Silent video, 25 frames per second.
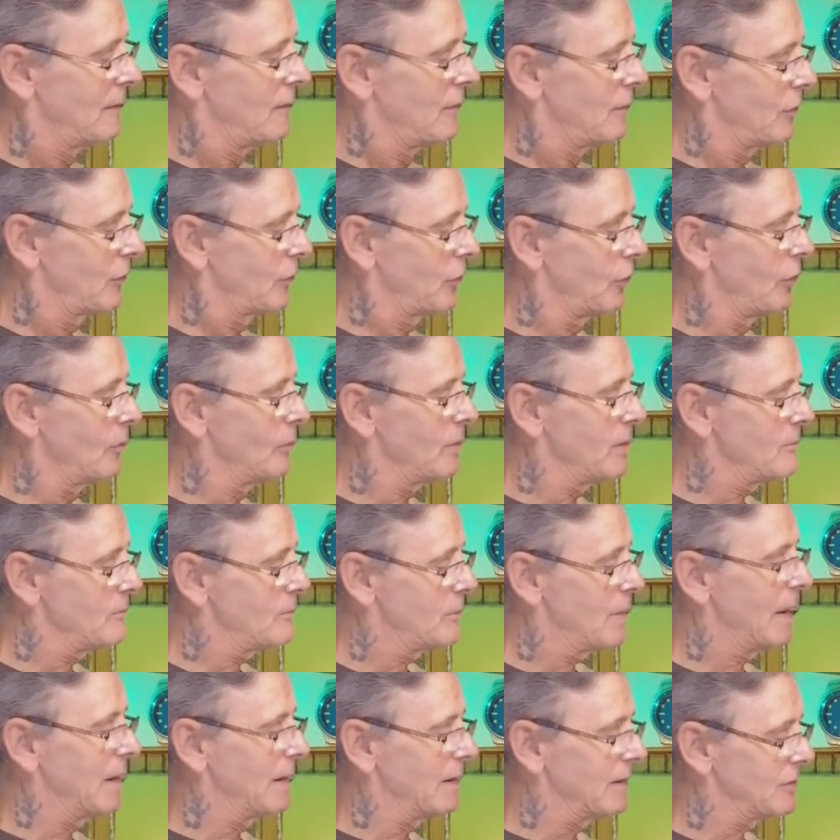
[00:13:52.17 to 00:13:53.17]
thumbing
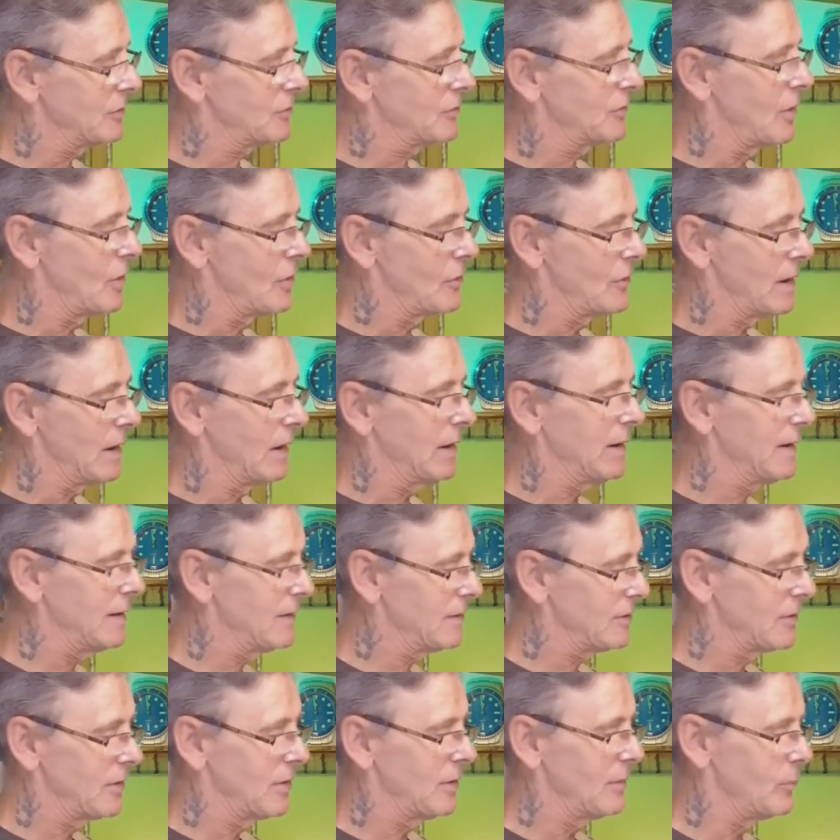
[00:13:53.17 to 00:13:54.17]
pellets directly
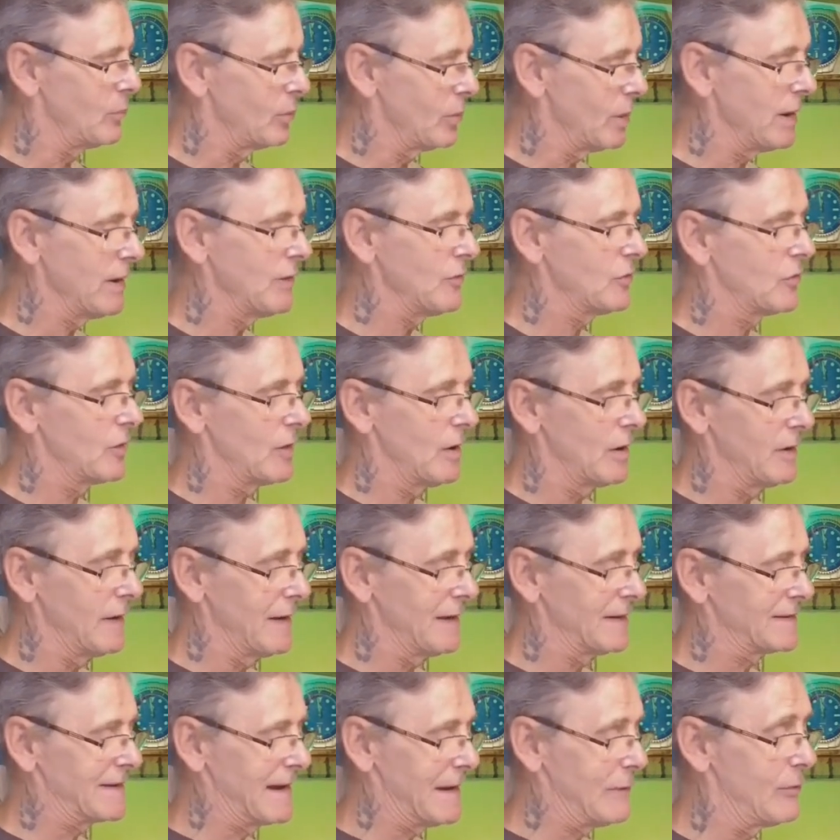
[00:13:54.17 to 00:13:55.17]
into the breech, and
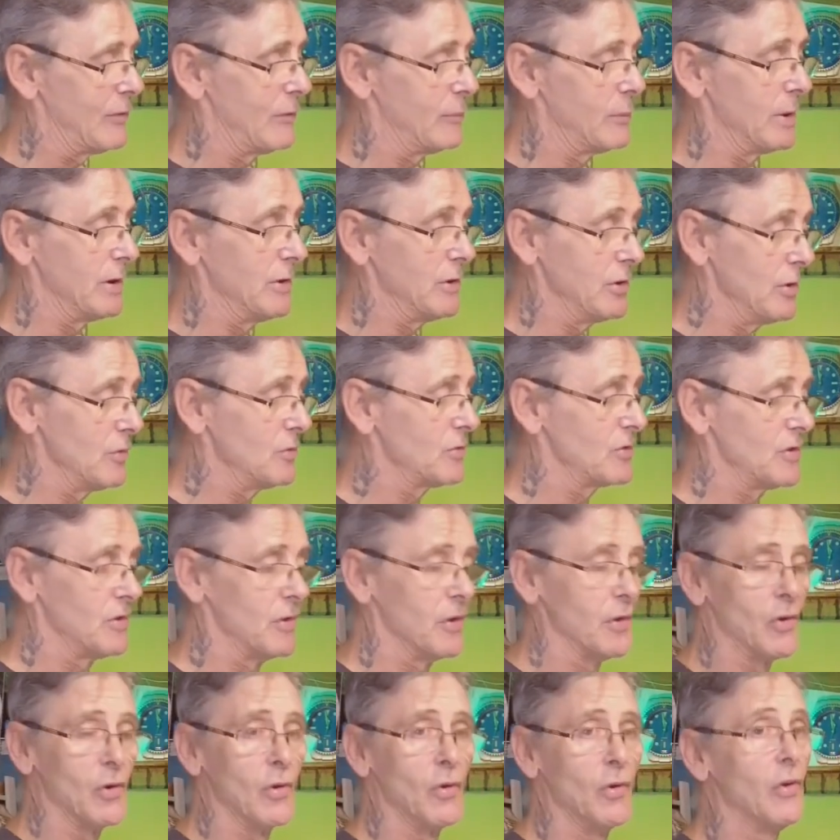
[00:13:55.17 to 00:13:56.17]
that's how I've been using
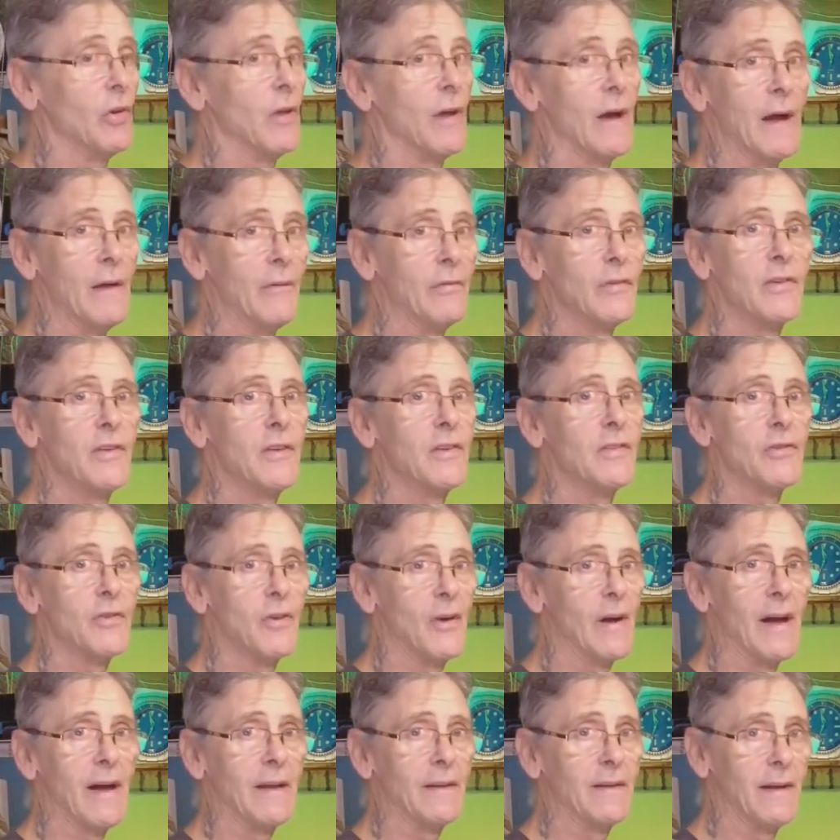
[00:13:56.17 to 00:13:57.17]
the gun ever since
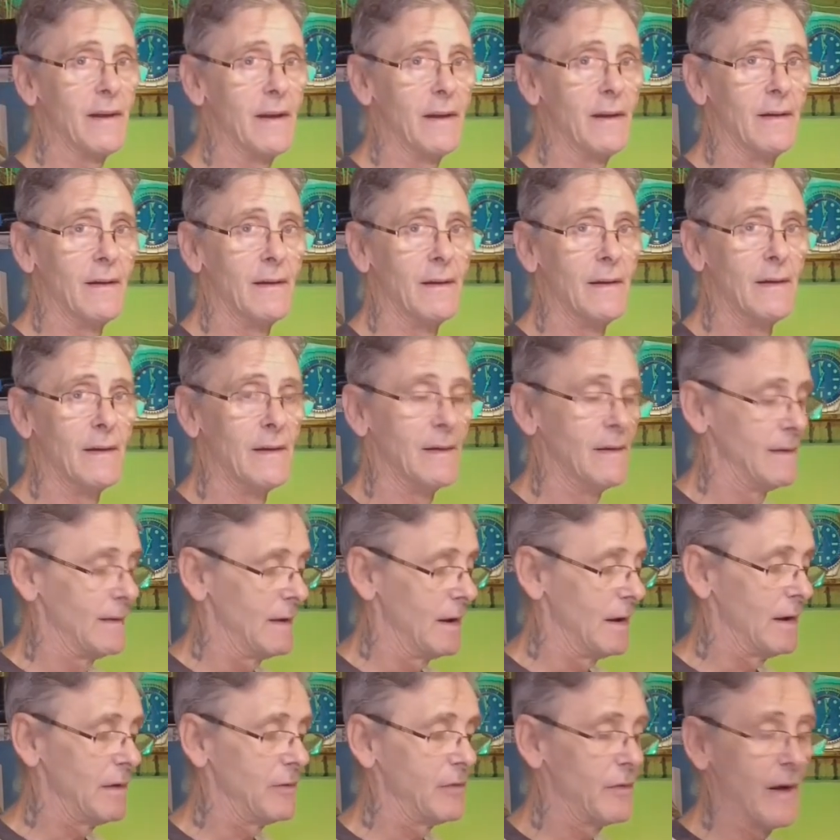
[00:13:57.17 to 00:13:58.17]
I had it.
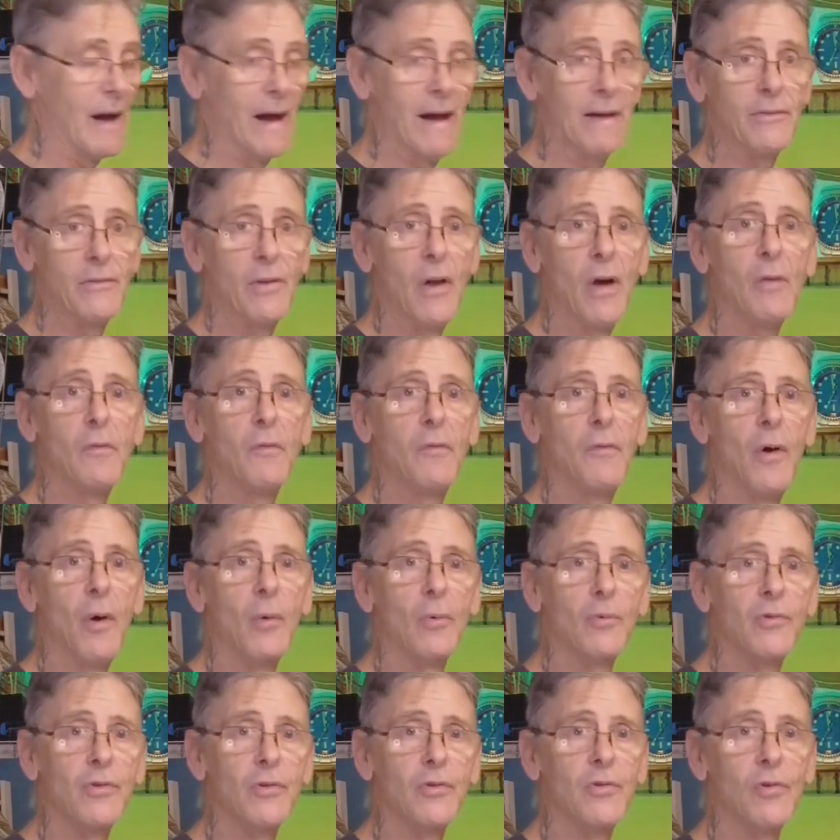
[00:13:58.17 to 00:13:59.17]
And if it had no
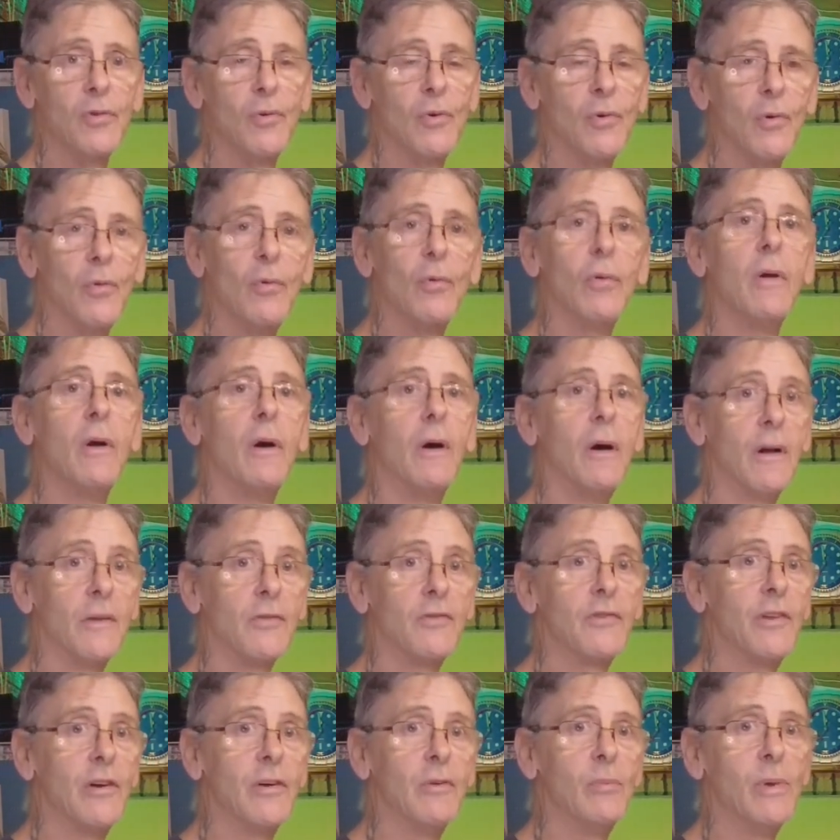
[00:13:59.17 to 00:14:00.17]
fault at all, I'd
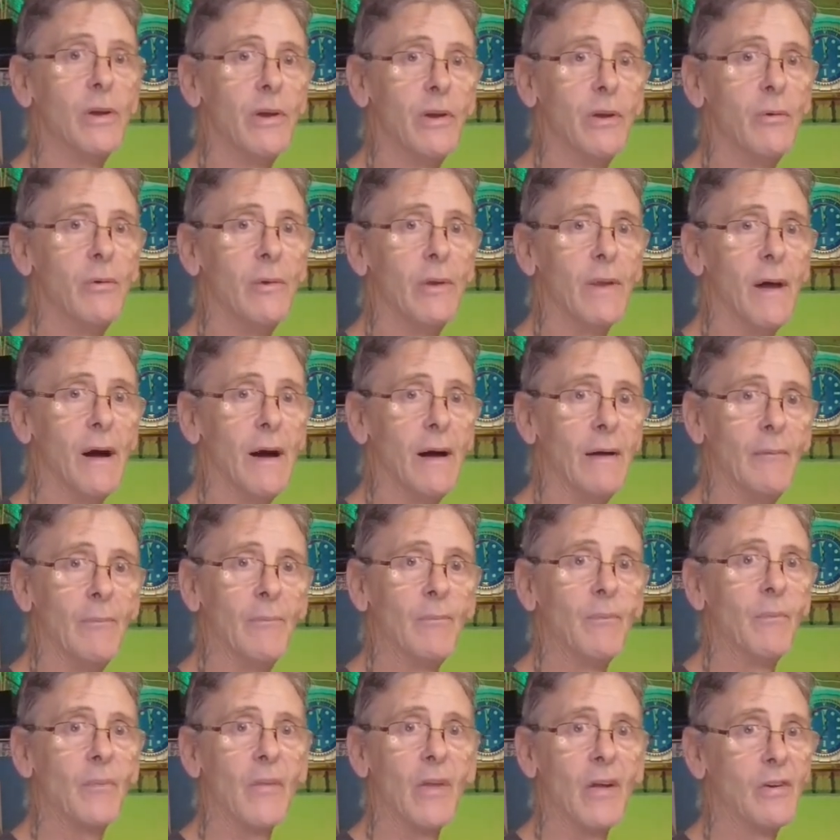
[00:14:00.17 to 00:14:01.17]
still be doing that,
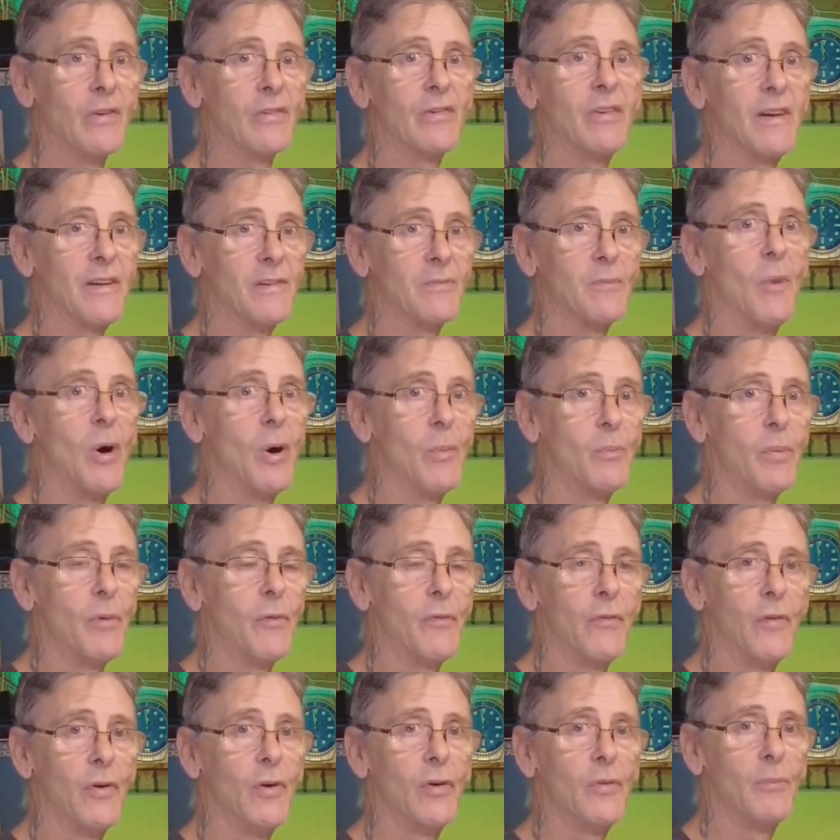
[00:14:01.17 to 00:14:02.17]
because that's my
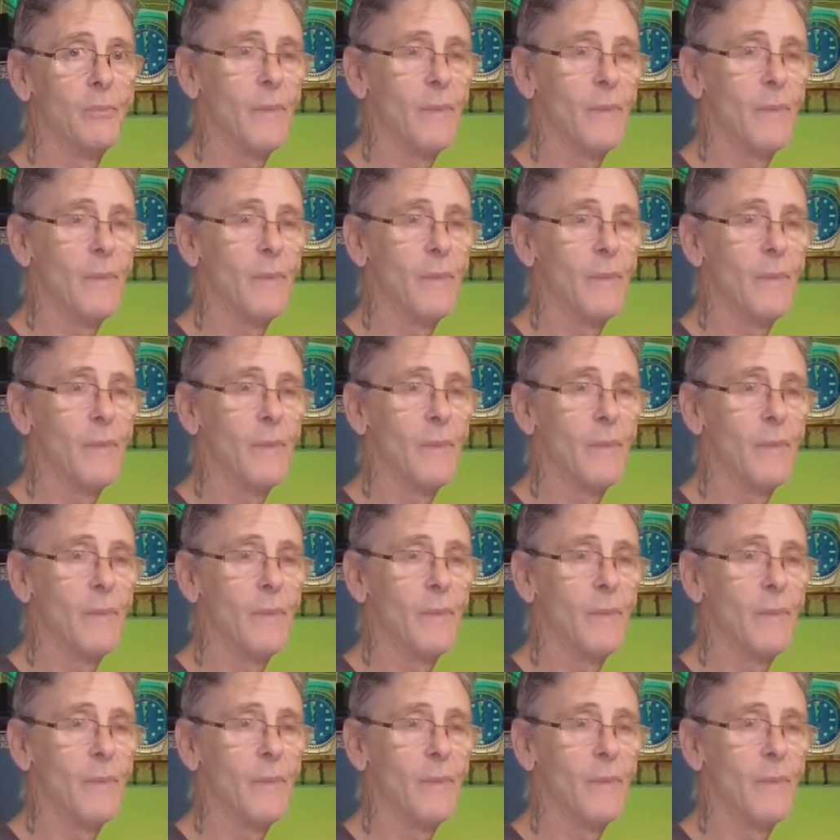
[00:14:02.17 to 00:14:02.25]
preferred